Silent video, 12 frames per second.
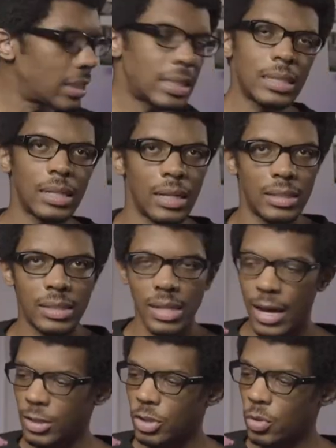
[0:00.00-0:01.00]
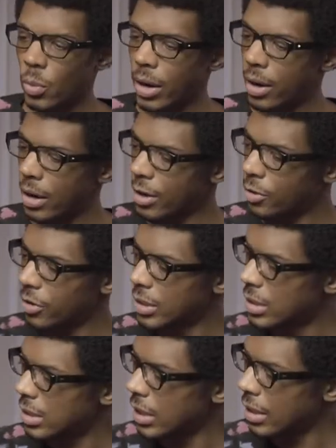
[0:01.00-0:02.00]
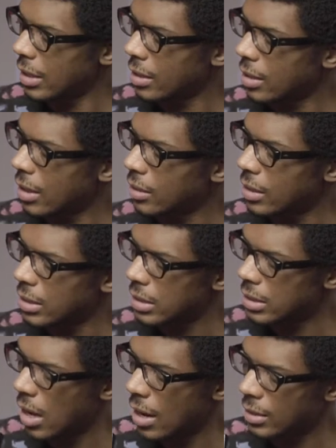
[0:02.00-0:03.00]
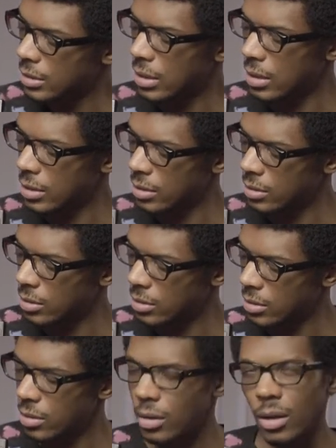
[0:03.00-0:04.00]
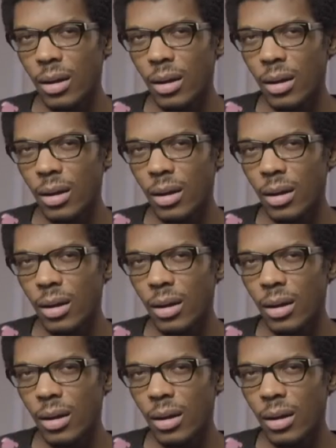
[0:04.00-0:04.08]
this is an Instax Square, and you can see that this size is